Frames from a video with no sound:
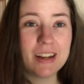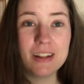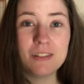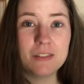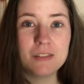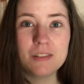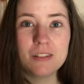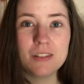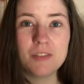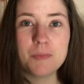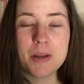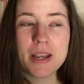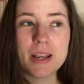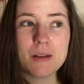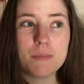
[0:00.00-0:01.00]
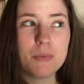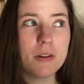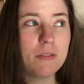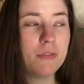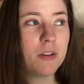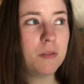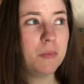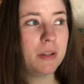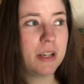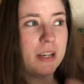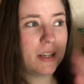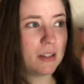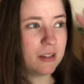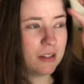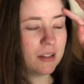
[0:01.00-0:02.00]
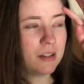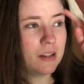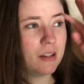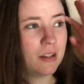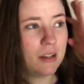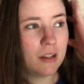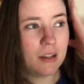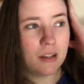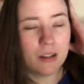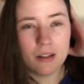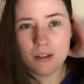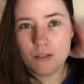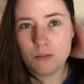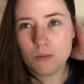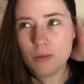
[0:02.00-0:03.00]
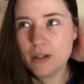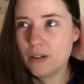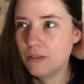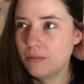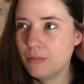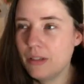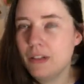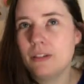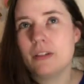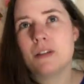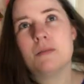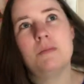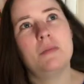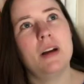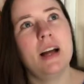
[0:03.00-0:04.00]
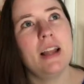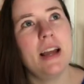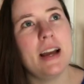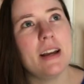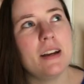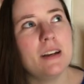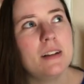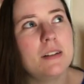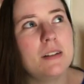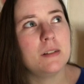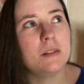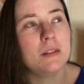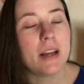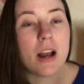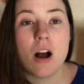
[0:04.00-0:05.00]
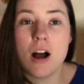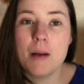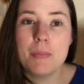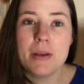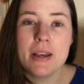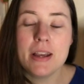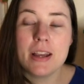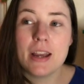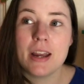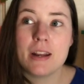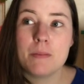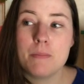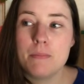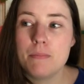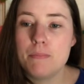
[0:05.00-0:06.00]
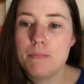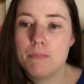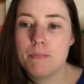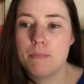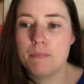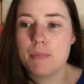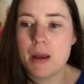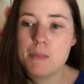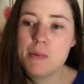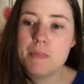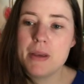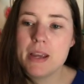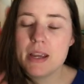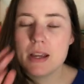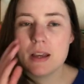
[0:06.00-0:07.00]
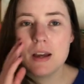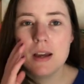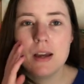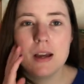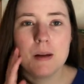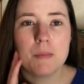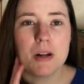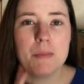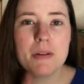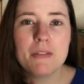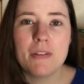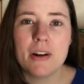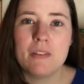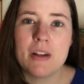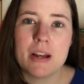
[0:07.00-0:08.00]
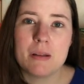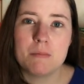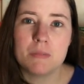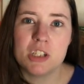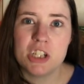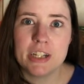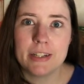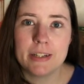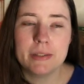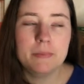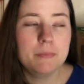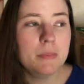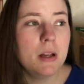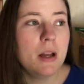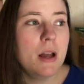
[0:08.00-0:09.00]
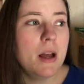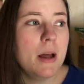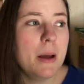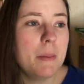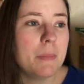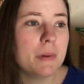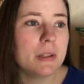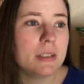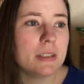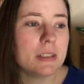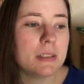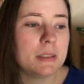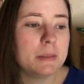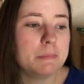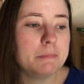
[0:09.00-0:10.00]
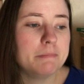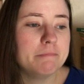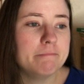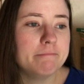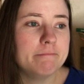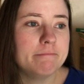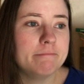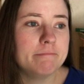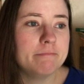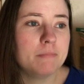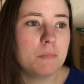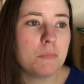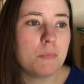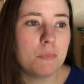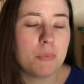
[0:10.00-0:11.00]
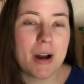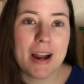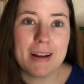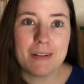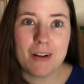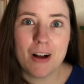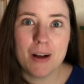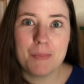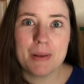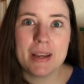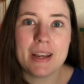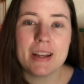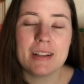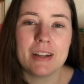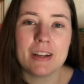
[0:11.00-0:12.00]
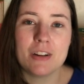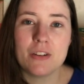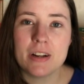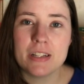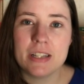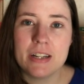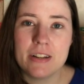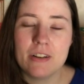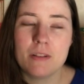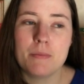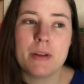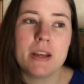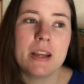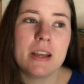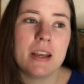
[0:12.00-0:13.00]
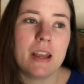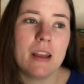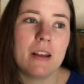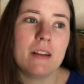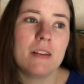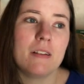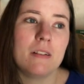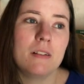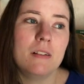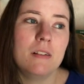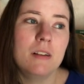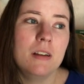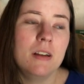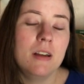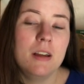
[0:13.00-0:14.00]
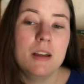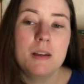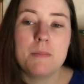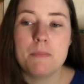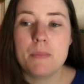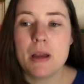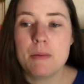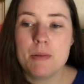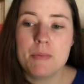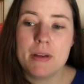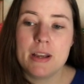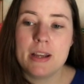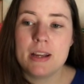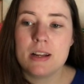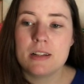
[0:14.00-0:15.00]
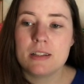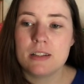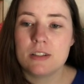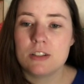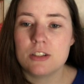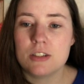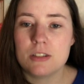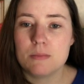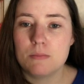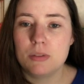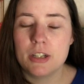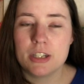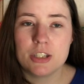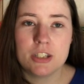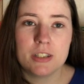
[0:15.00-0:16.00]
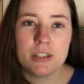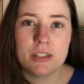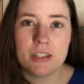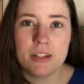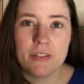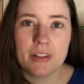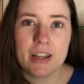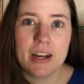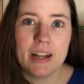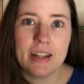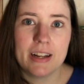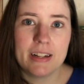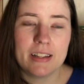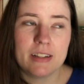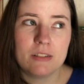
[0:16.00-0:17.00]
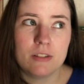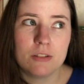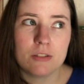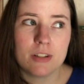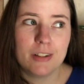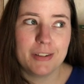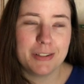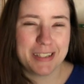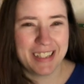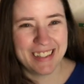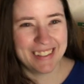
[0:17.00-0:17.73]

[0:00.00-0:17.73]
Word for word: I love pink, preferably, well, I don't know, I like like hot pink and baby pink. I'm not a big fan of like magenta, but um, bright hot pink, like crazy neon pink, and uh, baby pinks, and just blushes and stuff like that. I like th those colors.